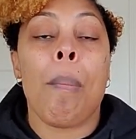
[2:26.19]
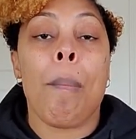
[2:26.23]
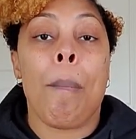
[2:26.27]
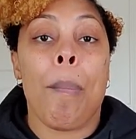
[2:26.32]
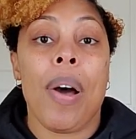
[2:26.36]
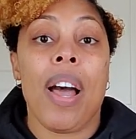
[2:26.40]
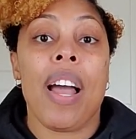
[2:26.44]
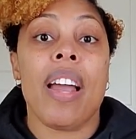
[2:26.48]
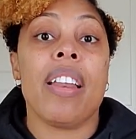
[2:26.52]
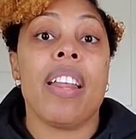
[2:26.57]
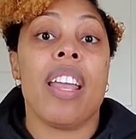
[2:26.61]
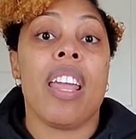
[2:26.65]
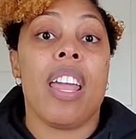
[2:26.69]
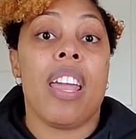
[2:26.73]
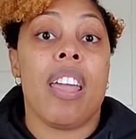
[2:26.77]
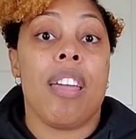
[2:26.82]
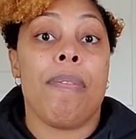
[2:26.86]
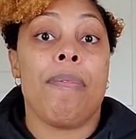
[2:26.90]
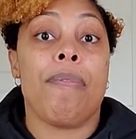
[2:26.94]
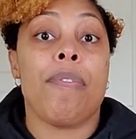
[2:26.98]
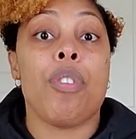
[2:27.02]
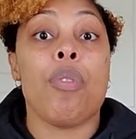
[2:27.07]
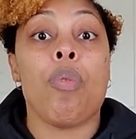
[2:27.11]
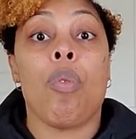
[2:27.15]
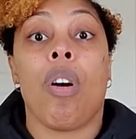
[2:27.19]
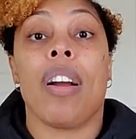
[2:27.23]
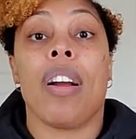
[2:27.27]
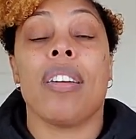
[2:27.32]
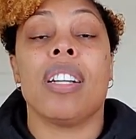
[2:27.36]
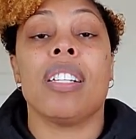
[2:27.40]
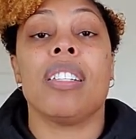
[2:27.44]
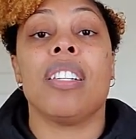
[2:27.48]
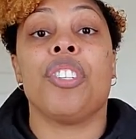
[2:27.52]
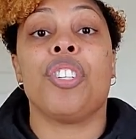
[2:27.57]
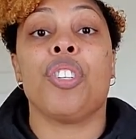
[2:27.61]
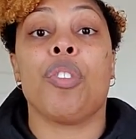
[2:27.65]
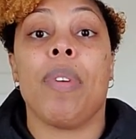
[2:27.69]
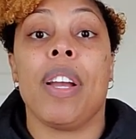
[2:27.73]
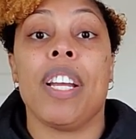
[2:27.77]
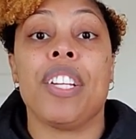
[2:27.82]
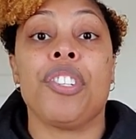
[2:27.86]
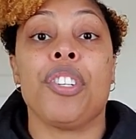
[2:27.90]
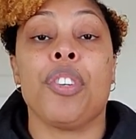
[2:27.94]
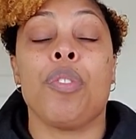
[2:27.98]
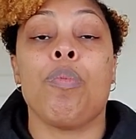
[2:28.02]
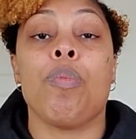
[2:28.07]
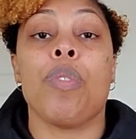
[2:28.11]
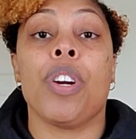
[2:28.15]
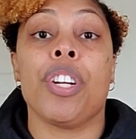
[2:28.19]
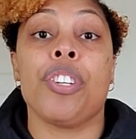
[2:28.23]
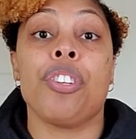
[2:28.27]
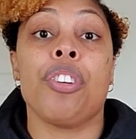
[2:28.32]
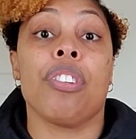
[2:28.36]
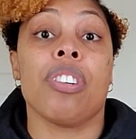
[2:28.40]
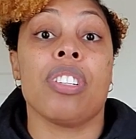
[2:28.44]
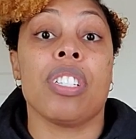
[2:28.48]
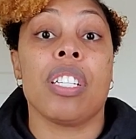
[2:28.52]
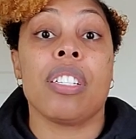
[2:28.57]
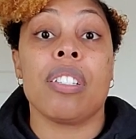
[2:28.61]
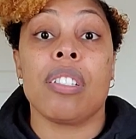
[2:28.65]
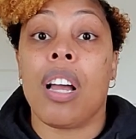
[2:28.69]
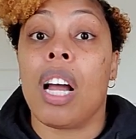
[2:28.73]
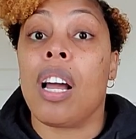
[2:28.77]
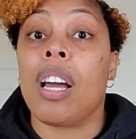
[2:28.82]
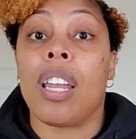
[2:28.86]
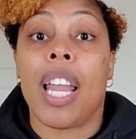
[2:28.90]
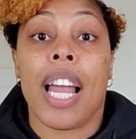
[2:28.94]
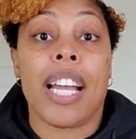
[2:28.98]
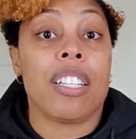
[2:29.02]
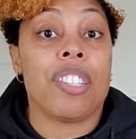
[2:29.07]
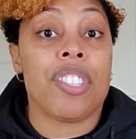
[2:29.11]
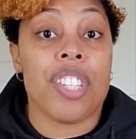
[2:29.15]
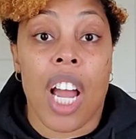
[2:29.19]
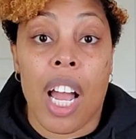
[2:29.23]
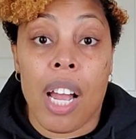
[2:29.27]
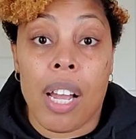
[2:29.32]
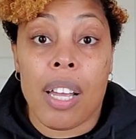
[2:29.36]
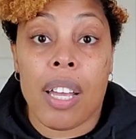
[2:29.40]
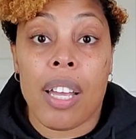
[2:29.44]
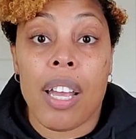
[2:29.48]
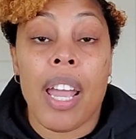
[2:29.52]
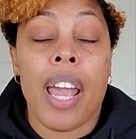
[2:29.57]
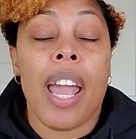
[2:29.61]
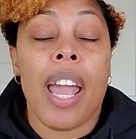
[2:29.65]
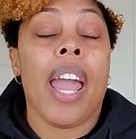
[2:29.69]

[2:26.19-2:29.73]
but if you are in a situation where you're stuck like Chuck